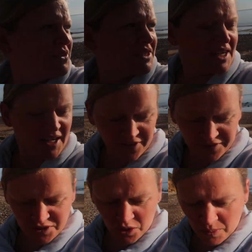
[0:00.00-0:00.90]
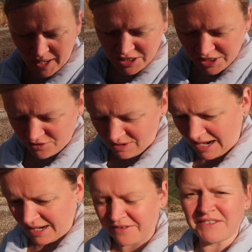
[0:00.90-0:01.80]
those cliffs. We actually
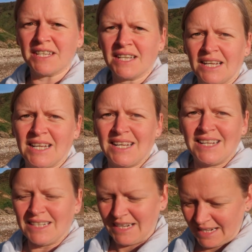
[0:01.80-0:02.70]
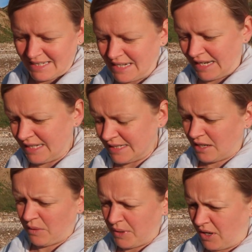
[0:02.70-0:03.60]
arrived last night.
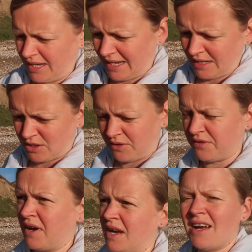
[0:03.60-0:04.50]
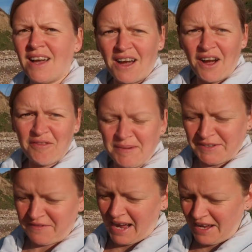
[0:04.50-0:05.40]
We got here sort of
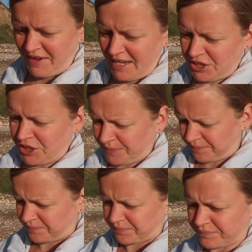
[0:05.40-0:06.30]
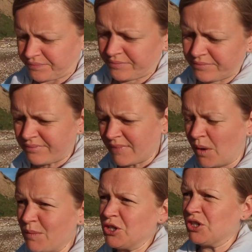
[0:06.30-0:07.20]
5:30-ish.
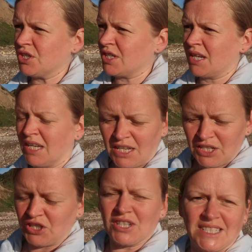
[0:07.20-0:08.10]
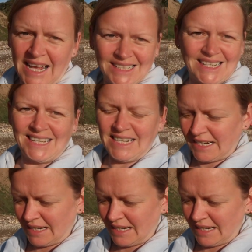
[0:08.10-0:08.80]
And we just sort of settled in, had